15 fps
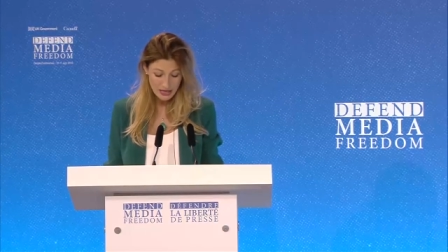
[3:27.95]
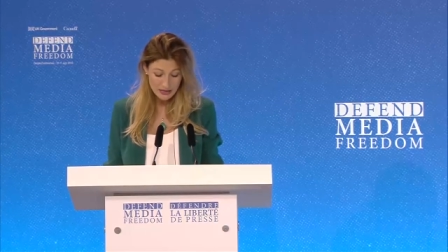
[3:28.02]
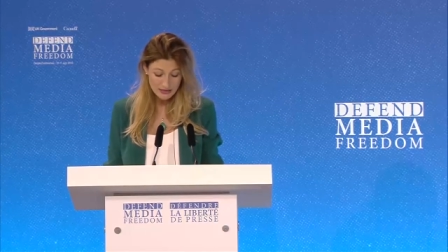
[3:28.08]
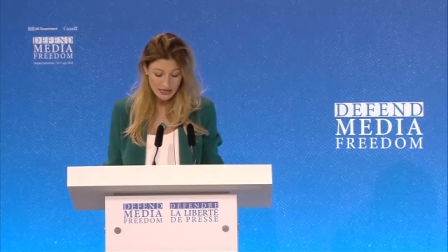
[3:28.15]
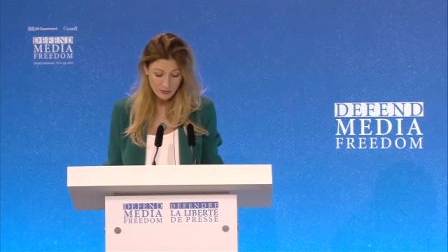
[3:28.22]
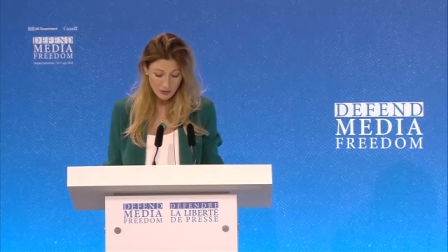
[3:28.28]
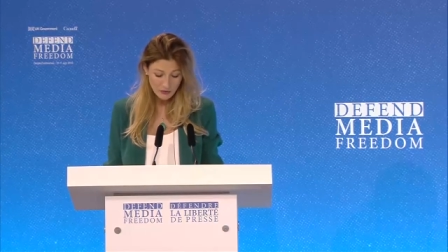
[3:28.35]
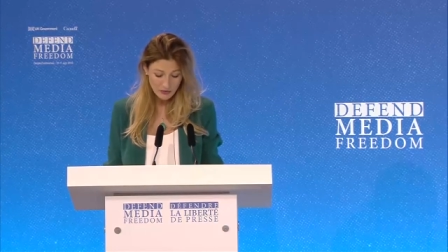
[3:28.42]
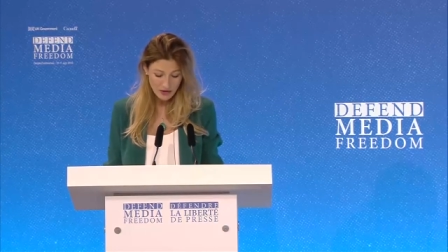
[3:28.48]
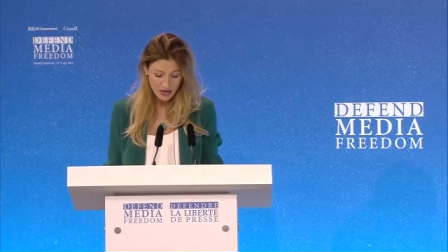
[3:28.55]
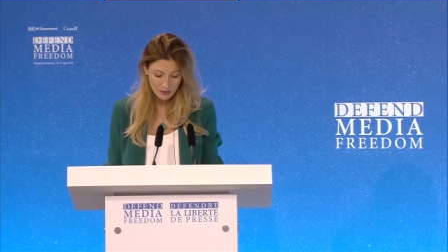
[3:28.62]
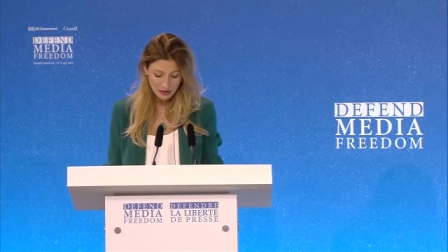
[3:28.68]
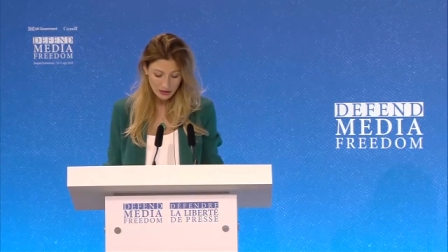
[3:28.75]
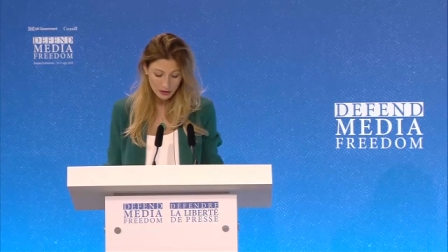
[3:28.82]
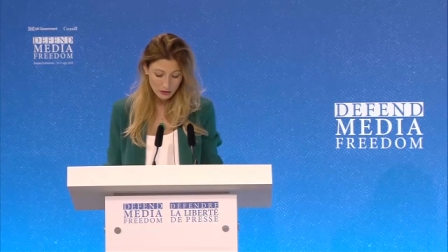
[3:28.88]
Some of
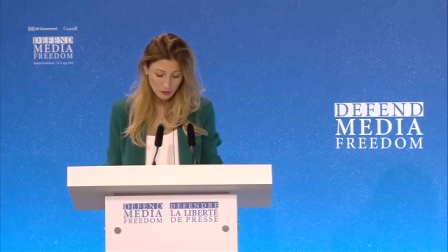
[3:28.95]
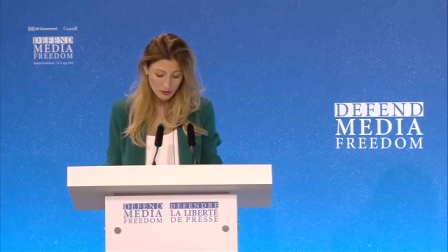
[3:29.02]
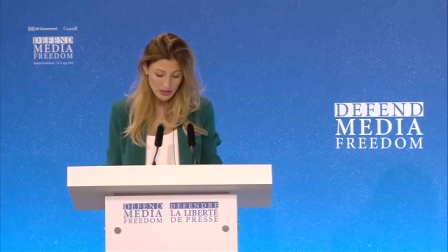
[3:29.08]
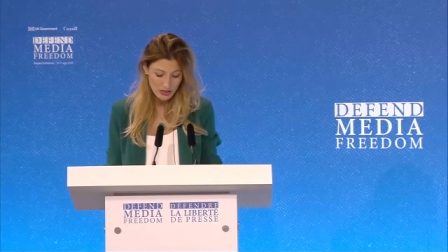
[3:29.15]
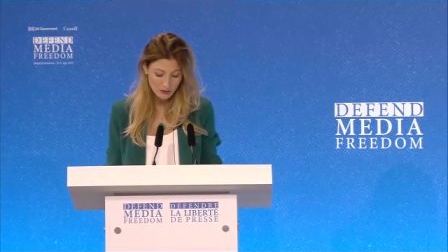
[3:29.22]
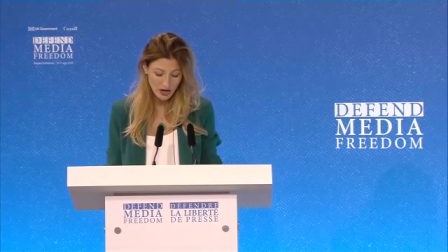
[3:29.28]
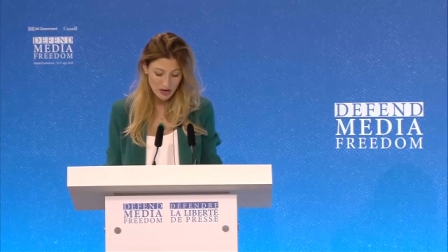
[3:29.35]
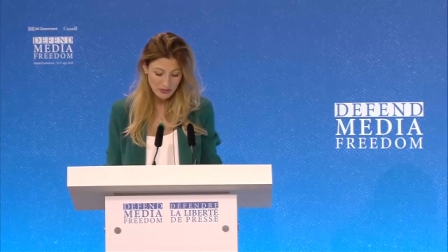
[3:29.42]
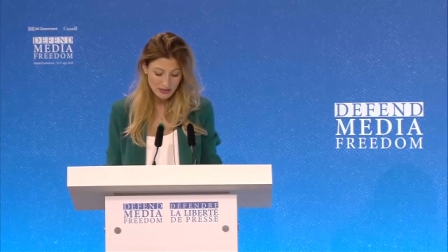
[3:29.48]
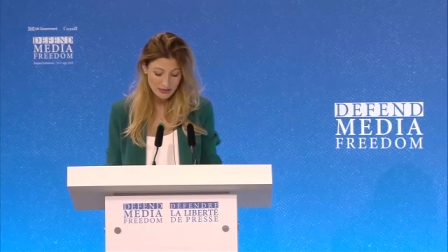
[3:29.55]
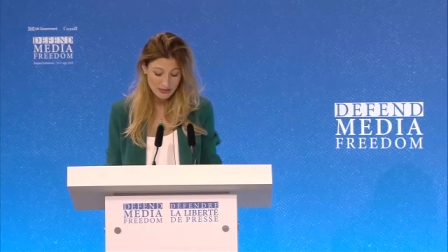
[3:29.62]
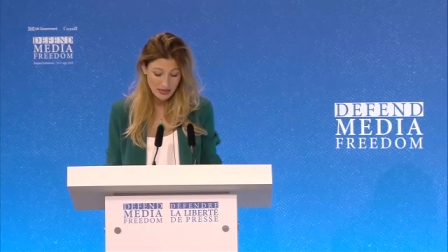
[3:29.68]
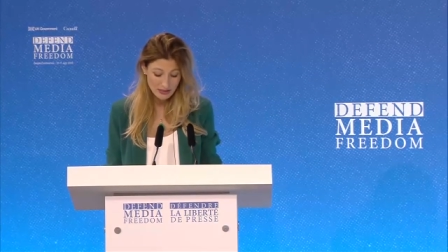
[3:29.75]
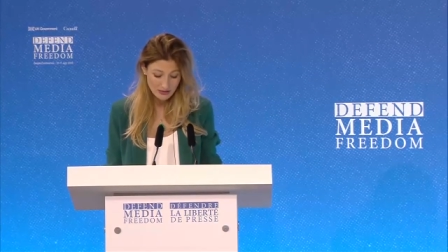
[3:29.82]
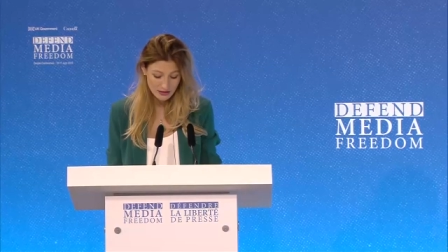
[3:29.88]
them, including Crimean
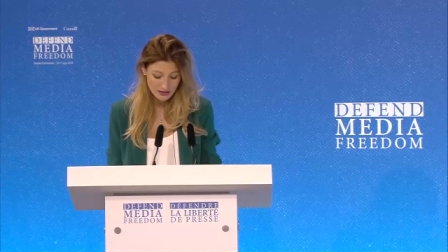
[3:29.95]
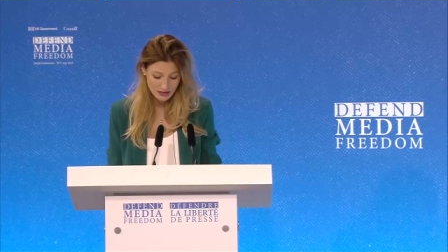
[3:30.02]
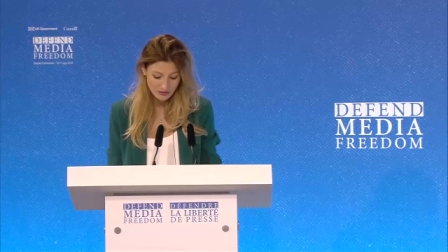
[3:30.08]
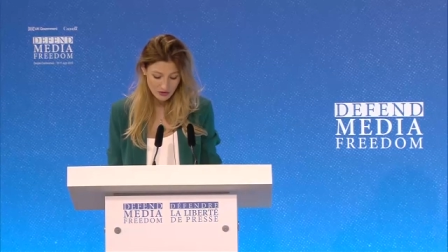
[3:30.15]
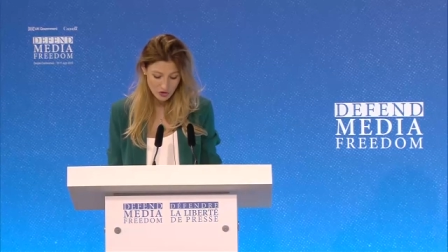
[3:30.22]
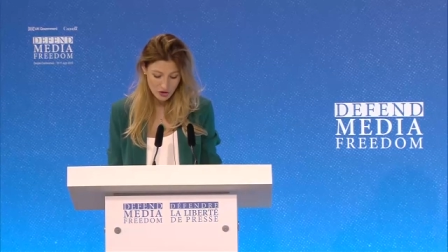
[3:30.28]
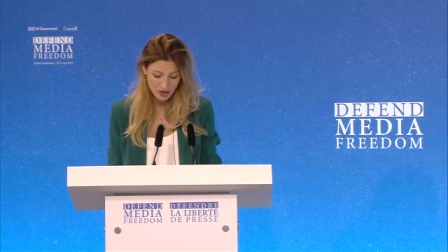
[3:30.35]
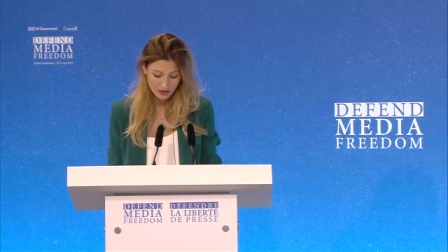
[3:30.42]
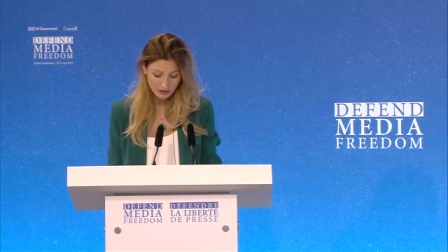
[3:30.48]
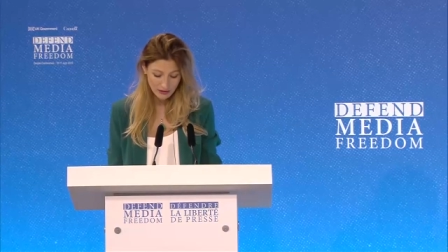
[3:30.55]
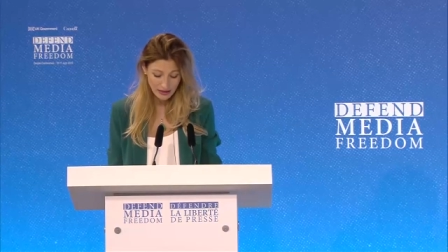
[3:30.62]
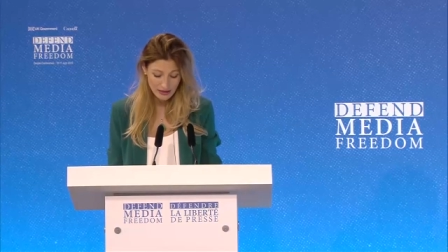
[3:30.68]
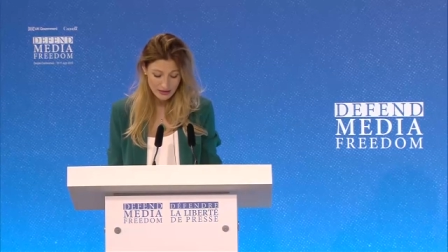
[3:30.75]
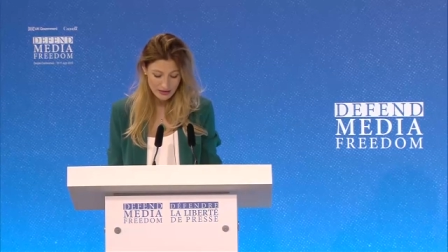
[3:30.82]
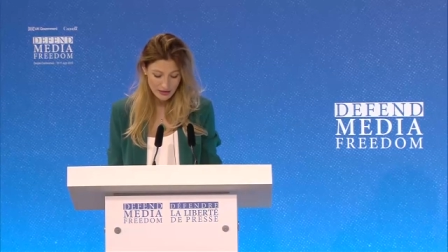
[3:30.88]
Tatar TV channel
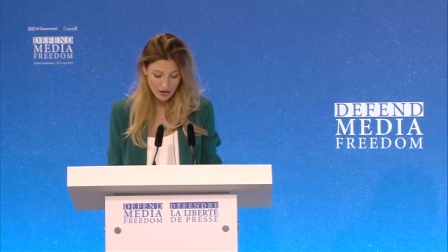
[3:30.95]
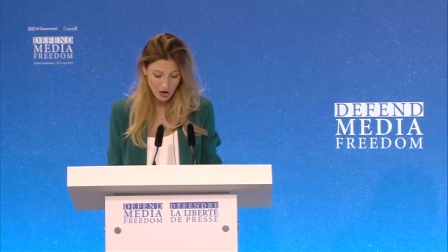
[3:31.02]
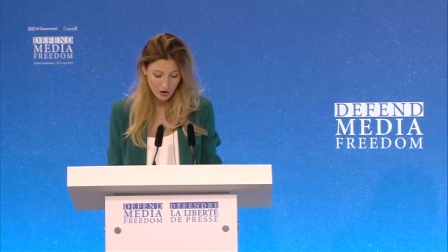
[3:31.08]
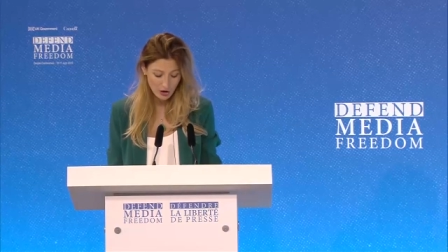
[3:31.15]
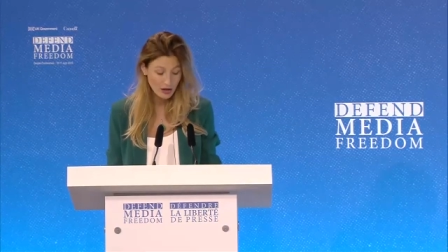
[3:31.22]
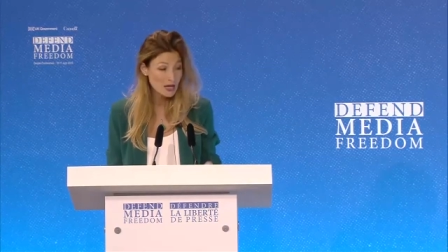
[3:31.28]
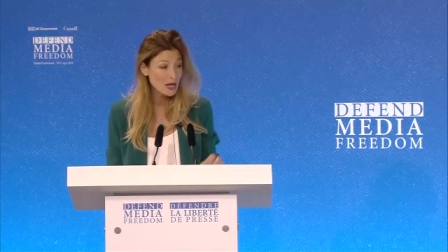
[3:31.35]
ATR,